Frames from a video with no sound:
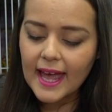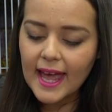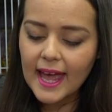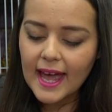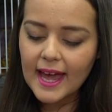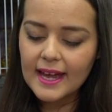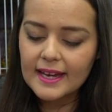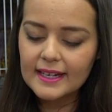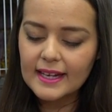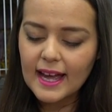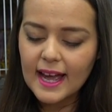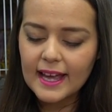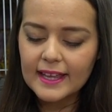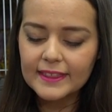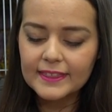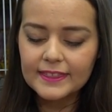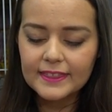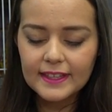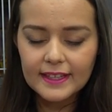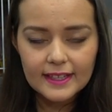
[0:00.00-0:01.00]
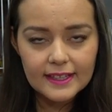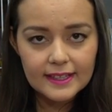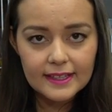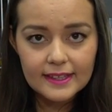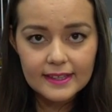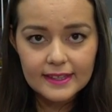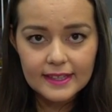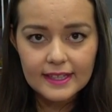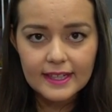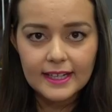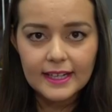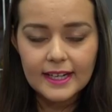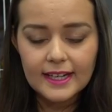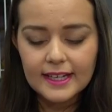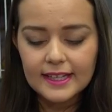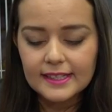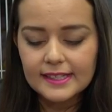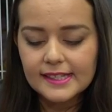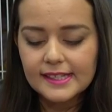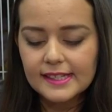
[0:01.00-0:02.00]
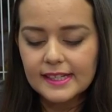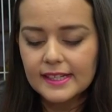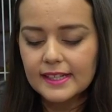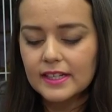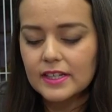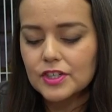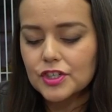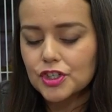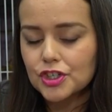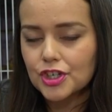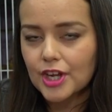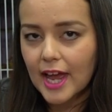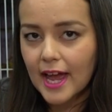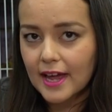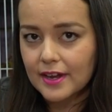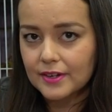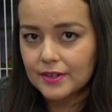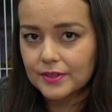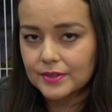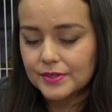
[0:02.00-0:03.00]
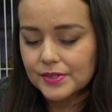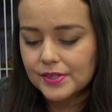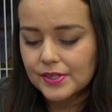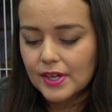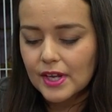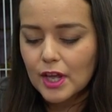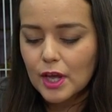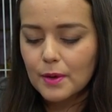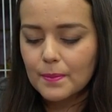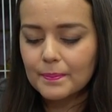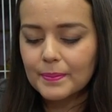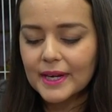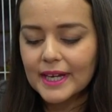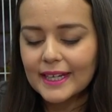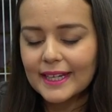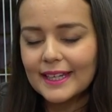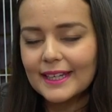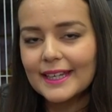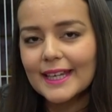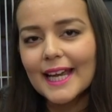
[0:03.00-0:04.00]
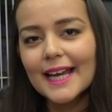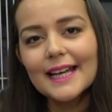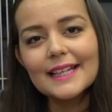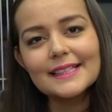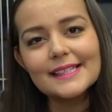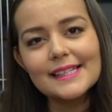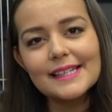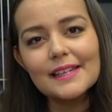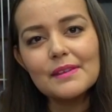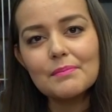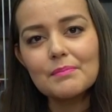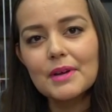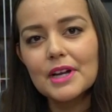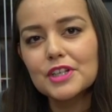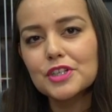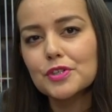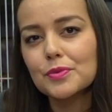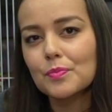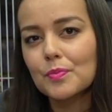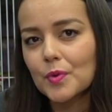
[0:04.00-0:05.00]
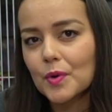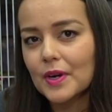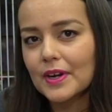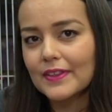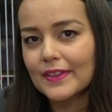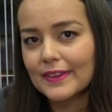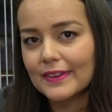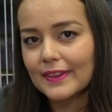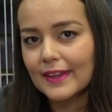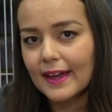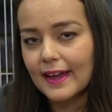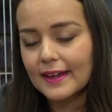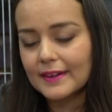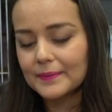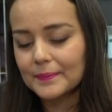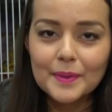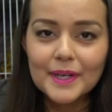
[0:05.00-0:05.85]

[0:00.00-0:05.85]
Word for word: and I think that he can see shadows but he can't see much more than that.